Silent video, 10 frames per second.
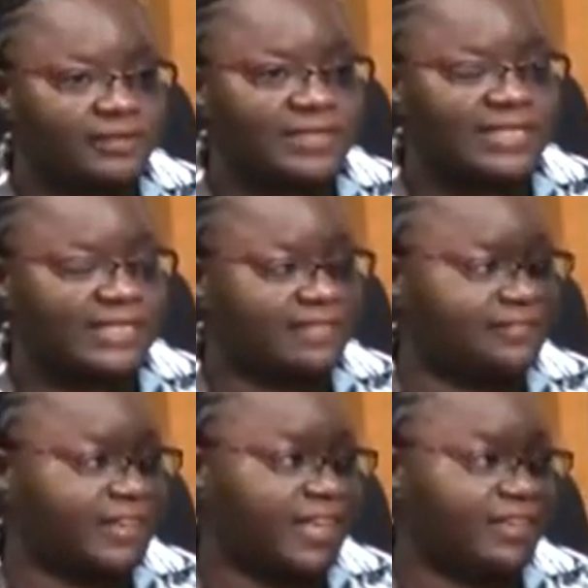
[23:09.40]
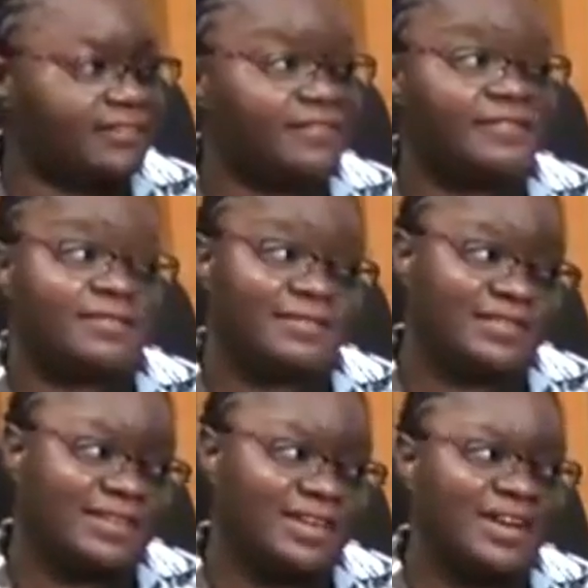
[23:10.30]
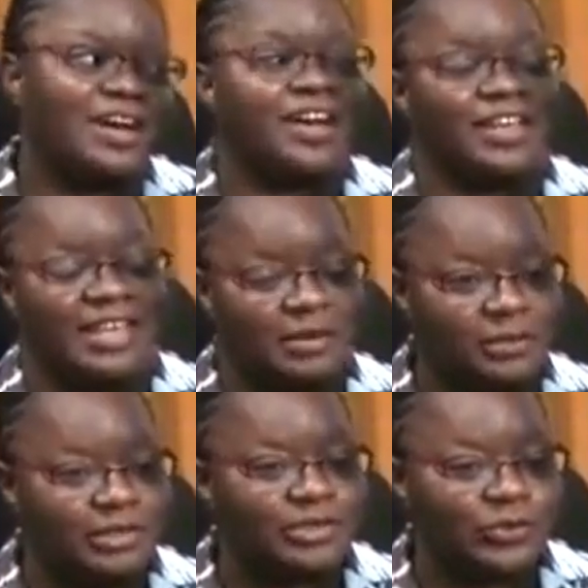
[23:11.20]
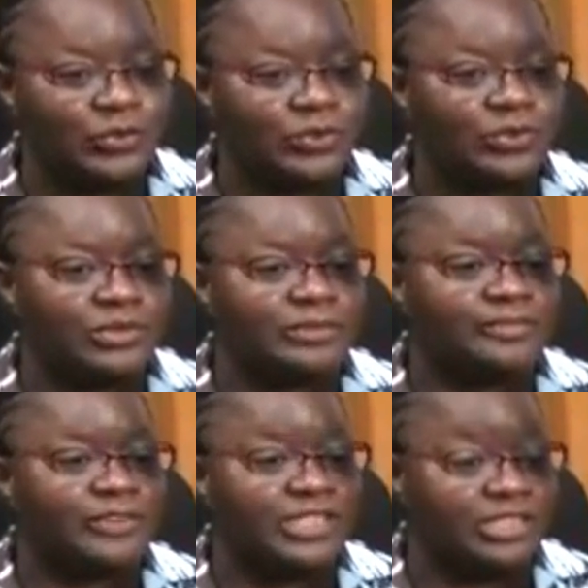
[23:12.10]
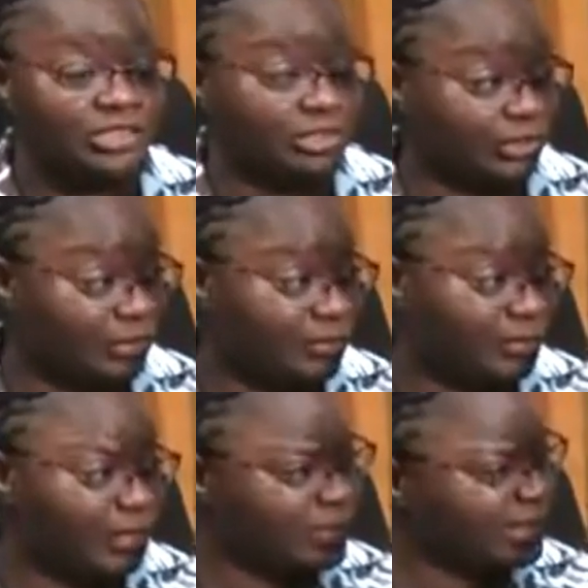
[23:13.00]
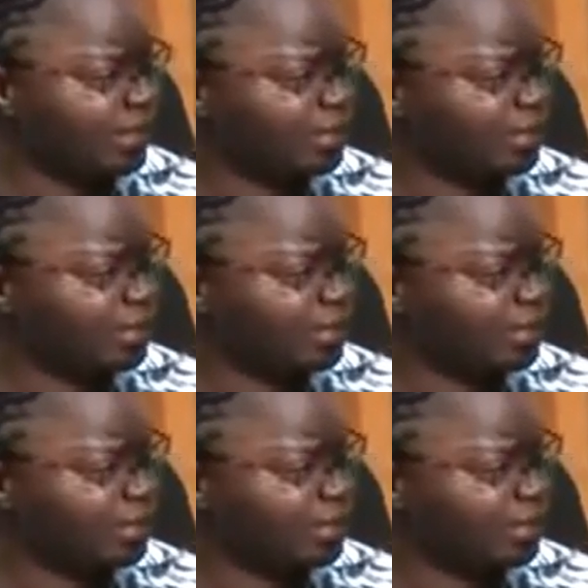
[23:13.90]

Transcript: of 65 are able to foster. Did you say